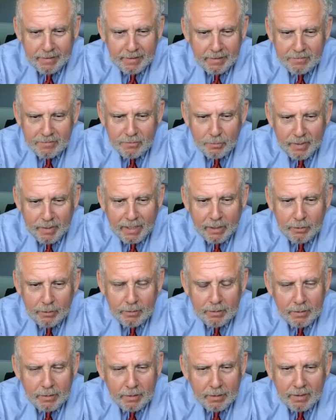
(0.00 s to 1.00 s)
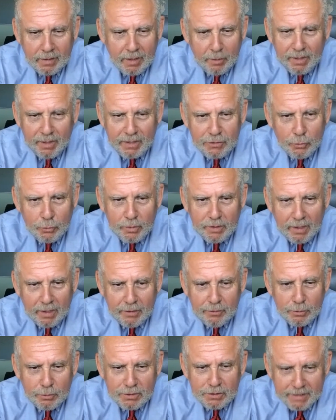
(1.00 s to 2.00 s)
It's about coming to an
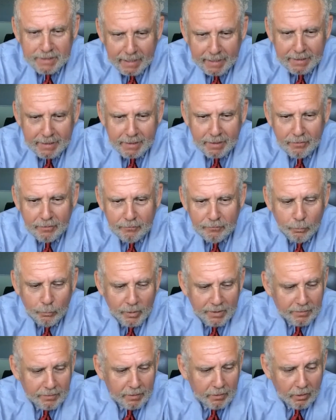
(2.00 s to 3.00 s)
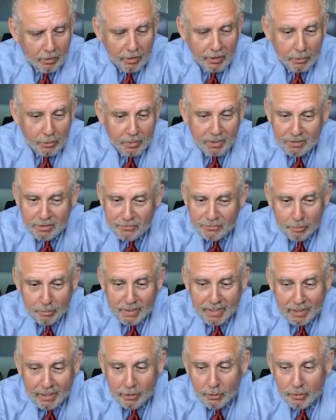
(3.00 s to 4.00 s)
understanding of what the argument is
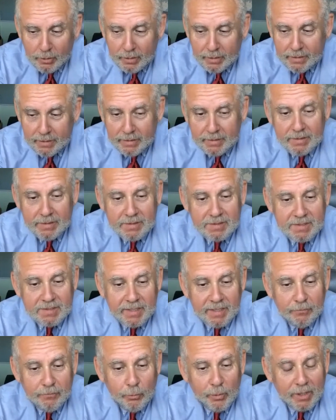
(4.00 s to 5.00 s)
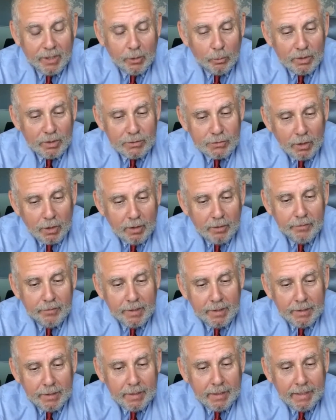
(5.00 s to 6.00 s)
about, seeing if we can resolve
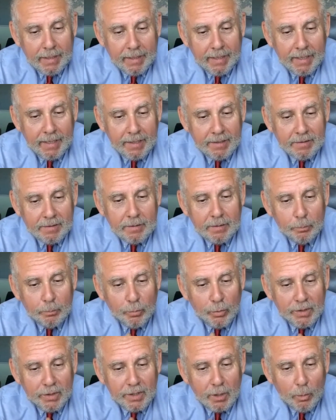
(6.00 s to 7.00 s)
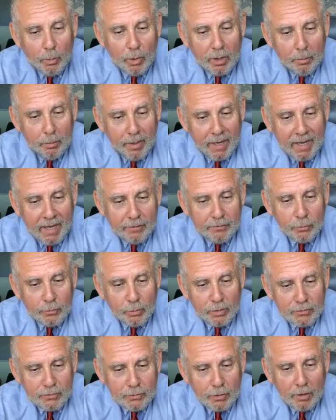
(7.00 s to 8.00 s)
it, and putting them on a path to
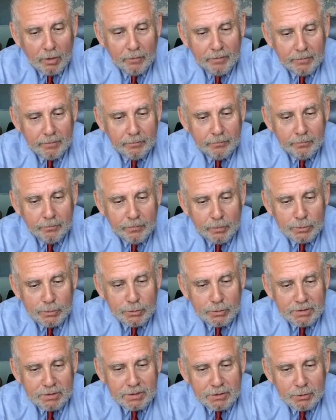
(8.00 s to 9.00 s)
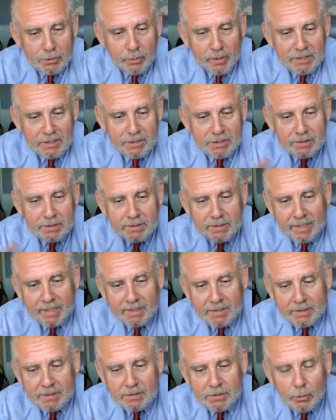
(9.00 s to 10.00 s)
resolving future situations like
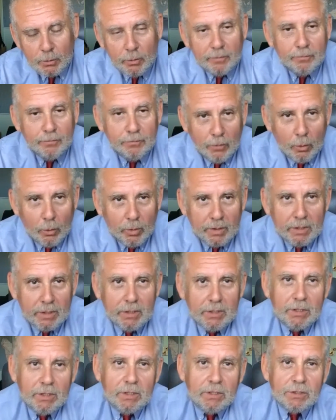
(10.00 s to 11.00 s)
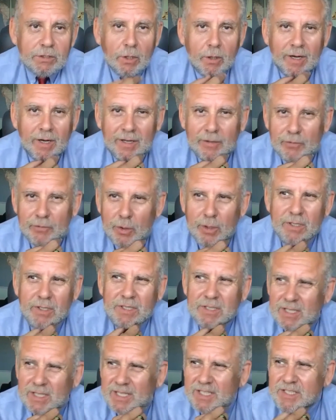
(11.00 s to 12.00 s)
this going forward. So I'll give you
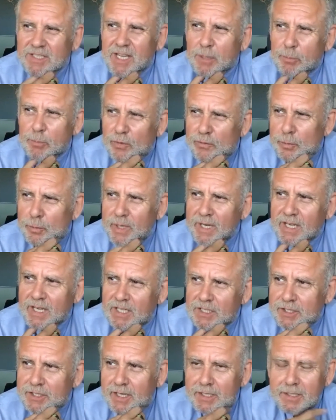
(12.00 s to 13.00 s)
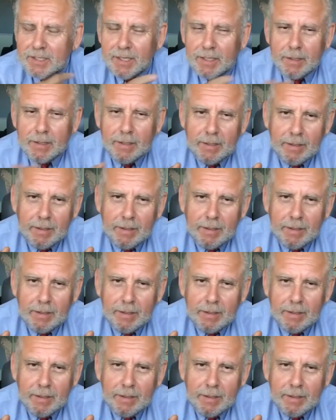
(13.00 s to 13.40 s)
an example of a mediation I did.